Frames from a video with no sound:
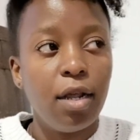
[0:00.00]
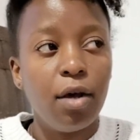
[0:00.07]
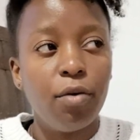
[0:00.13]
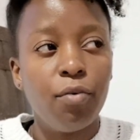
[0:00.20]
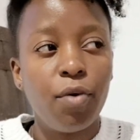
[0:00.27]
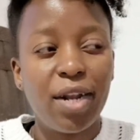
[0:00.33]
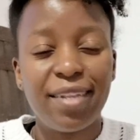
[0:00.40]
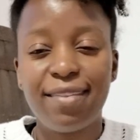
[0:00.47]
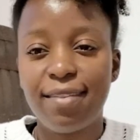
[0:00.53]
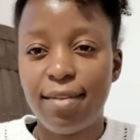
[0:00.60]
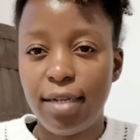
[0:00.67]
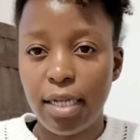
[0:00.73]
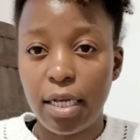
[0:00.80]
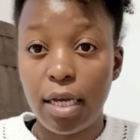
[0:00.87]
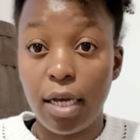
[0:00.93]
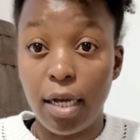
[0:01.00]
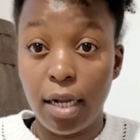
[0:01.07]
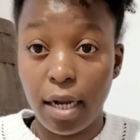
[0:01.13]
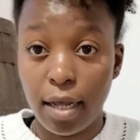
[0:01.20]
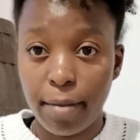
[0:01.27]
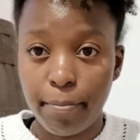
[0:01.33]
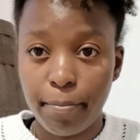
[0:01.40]
rustic
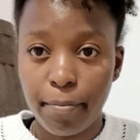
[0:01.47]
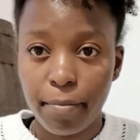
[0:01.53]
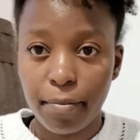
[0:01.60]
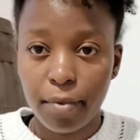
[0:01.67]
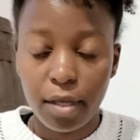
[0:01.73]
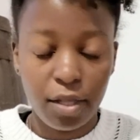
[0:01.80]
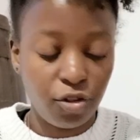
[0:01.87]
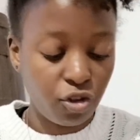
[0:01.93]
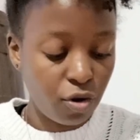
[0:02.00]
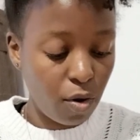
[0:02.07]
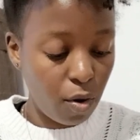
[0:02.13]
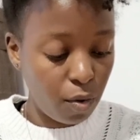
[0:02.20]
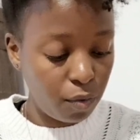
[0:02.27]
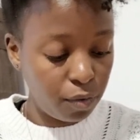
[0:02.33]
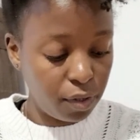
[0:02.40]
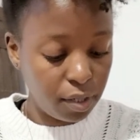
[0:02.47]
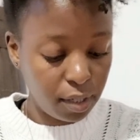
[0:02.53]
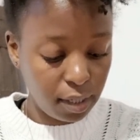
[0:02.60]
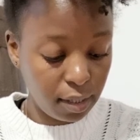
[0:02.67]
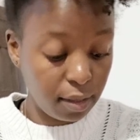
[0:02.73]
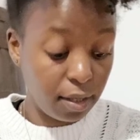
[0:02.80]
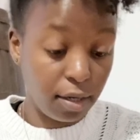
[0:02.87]
glam, it's called
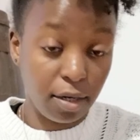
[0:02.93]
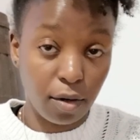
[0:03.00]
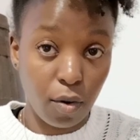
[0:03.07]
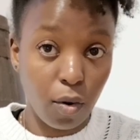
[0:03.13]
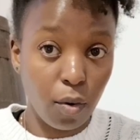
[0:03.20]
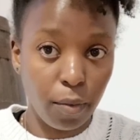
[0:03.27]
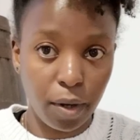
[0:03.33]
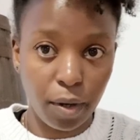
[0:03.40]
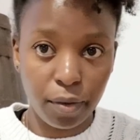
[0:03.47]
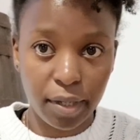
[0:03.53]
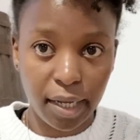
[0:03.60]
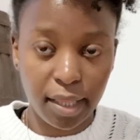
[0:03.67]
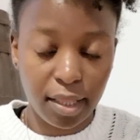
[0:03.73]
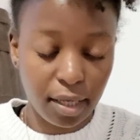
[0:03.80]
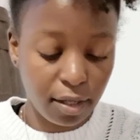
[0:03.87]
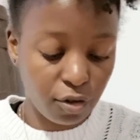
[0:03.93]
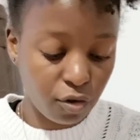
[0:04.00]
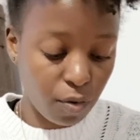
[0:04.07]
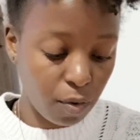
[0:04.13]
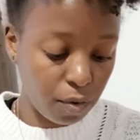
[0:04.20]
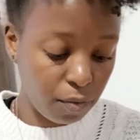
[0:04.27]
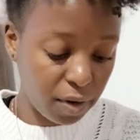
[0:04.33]
in the decor world. I think it's
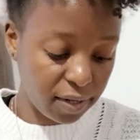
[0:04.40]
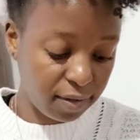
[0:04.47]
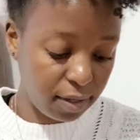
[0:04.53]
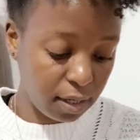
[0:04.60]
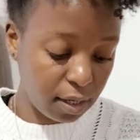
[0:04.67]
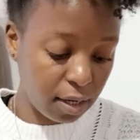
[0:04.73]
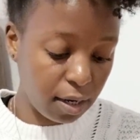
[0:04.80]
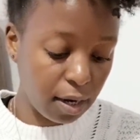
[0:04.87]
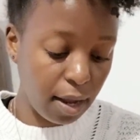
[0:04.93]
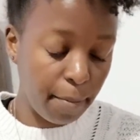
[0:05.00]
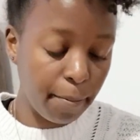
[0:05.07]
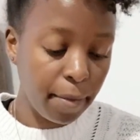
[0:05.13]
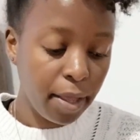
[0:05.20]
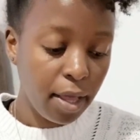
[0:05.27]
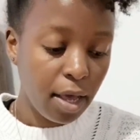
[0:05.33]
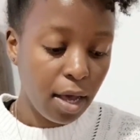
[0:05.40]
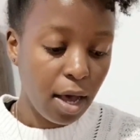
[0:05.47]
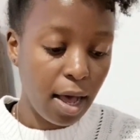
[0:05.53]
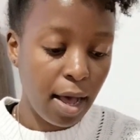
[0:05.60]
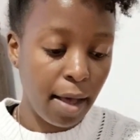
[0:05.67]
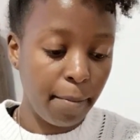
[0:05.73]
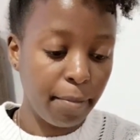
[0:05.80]
called rustic glam,
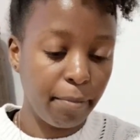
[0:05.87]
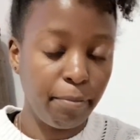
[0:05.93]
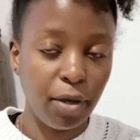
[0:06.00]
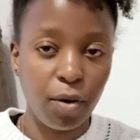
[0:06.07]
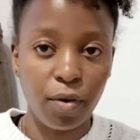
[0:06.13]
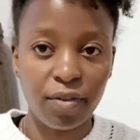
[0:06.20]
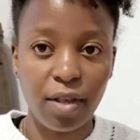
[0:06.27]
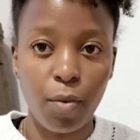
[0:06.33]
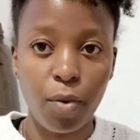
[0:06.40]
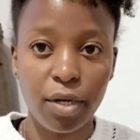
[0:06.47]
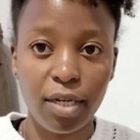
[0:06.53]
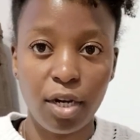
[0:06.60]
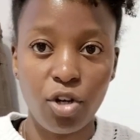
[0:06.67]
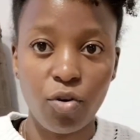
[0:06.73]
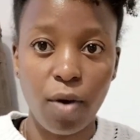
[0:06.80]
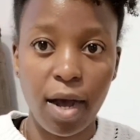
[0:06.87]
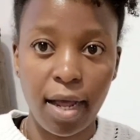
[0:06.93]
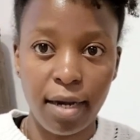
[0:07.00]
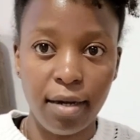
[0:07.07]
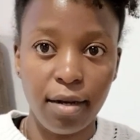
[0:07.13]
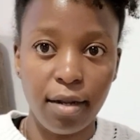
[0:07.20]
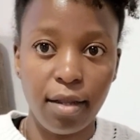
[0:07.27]
because I wanted to
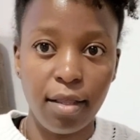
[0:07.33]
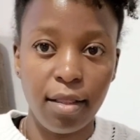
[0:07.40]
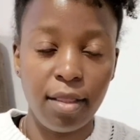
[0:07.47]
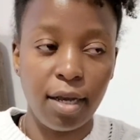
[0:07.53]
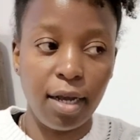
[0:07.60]
add the